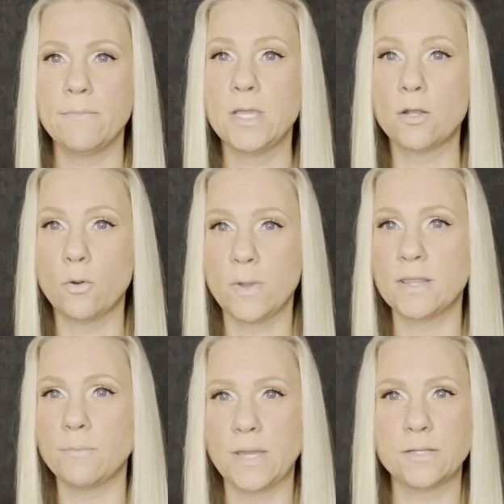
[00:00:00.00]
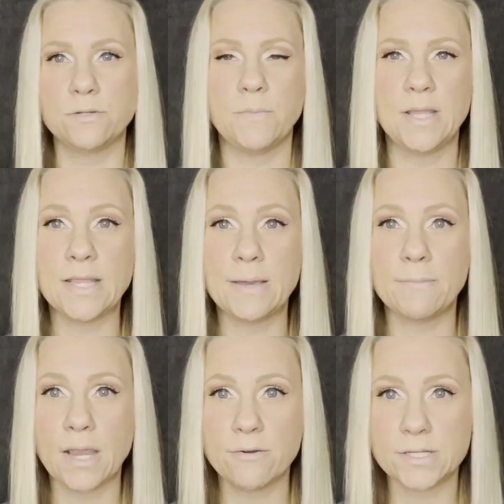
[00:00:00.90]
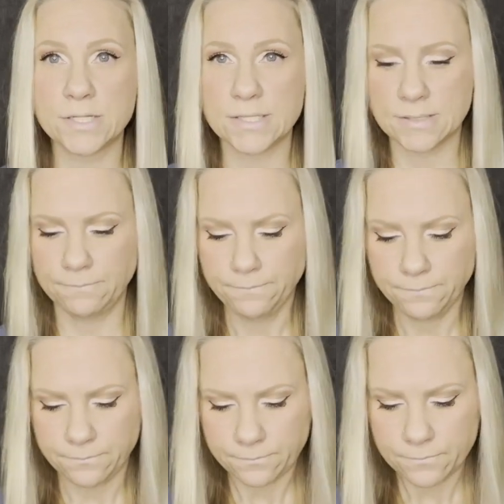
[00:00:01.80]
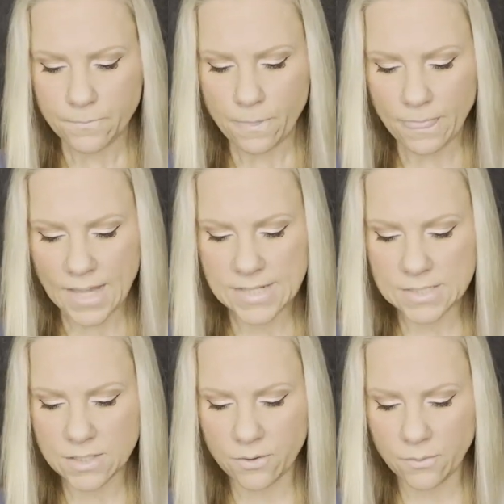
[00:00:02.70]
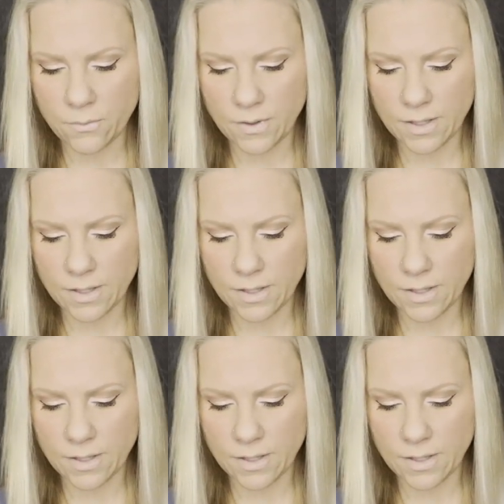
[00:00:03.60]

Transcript: in the bedroom, in their marriages. And so